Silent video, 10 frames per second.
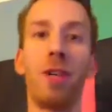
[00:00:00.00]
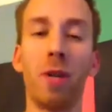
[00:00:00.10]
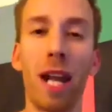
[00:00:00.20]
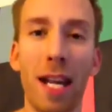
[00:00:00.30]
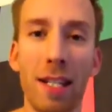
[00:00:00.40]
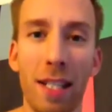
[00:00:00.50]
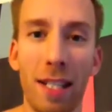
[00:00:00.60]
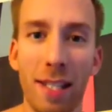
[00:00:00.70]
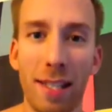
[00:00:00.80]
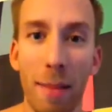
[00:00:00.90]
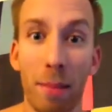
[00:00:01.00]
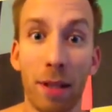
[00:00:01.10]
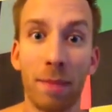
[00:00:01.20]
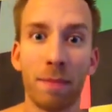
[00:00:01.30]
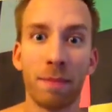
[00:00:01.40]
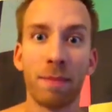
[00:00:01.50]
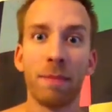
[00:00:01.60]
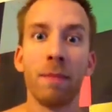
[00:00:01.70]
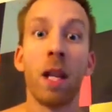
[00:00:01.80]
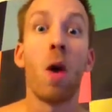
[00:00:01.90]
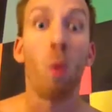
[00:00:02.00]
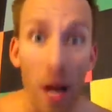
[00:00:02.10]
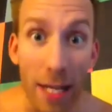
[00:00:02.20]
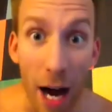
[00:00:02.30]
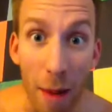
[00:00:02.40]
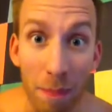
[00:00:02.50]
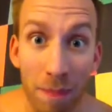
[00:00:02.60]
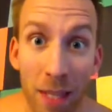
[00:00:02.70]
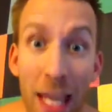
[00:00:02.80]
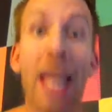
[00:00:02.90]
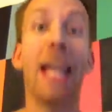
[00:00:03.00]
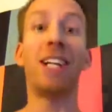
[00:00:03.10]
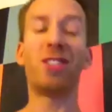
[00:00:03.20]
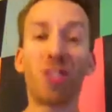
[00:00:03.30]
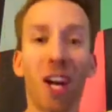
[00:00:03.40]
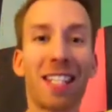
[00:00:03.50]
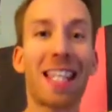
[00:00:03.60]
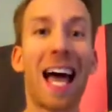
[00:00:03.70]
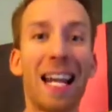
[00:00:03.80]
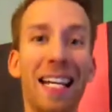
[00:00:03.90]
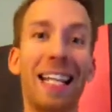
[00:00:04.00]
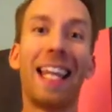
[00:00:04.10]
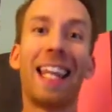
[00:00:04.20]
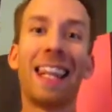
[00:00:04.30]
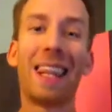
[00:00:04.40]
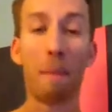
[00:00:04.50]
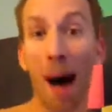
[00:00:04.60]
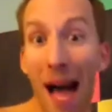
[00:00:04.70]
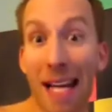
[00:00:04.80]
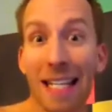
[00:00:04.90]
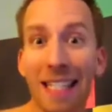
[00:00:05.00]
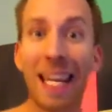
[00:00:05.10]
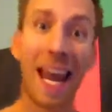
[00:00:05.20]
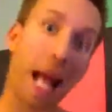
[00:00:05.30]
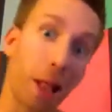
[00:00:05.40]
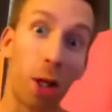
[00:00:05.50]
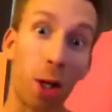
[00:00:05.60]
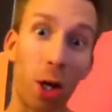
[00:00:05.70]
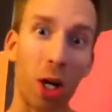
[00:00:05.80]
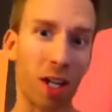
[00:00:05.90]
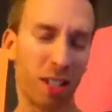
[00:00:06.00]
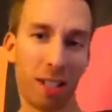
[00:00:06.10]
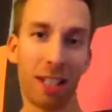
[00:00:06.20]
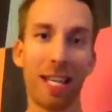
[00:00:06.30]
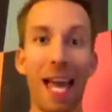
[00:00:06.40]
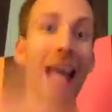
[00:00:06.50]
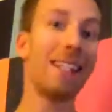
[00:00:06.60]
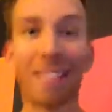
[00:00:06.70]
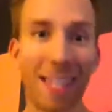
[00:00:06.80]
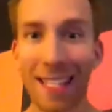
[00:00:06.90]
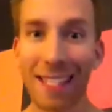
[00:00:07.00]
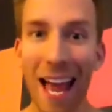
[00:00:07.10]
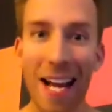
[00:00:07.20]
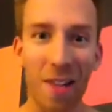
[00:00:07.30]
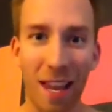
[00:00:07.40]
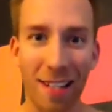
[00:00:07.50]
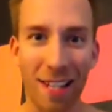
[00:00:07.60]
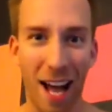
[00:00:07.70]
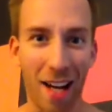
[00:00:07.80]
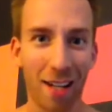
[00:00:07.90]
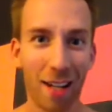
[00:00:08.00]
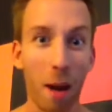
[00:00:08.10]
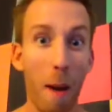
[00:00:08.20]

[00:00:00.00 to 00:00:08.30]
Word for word: to an end in December, wake up. It's just that the Mayan calendar ends this cycle that it's on.